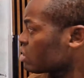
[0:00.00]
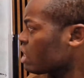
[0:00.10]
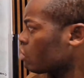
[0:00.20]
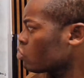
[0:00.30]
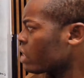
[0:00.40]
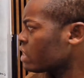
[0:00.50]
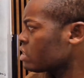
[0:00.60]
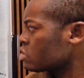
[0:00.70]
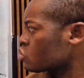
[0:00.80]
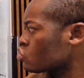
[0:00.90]
Now look
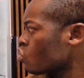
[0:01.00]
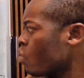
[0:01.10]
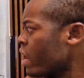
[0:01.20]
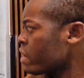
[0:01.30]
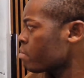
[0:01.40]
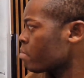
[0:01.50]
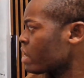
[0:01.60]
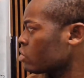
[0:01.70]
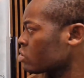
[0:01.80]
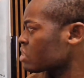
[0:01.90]
at this, 2y
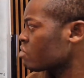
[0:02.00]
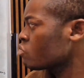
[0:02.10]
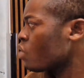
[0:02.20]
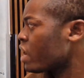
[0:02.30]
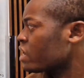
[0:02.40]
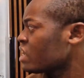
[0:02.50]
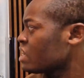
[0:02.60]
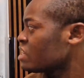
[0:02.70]
minus 7y.